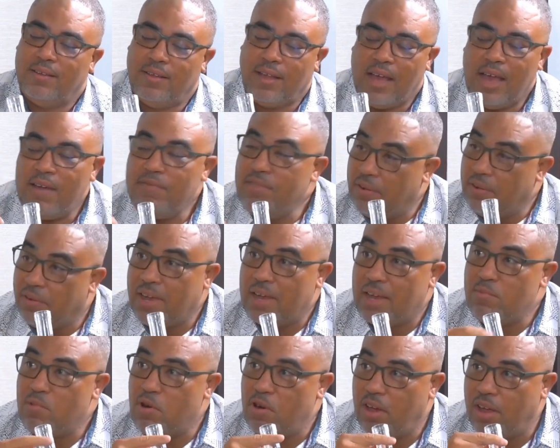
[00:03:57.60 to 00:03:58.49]
I've never
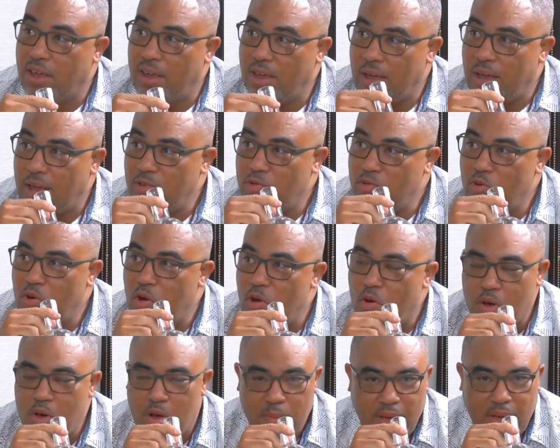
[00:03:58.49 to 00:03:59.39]
had Mount Gay. I don't know
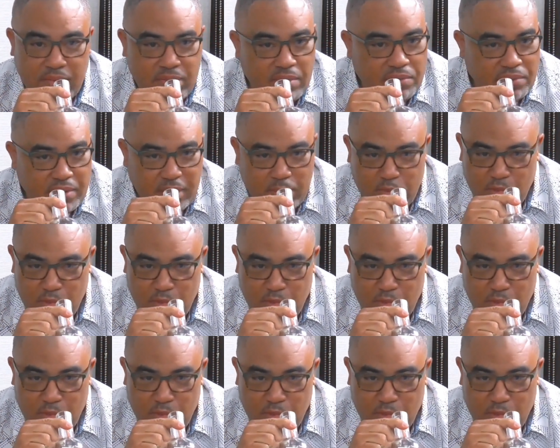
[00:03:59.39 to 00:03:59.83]
how come I've never had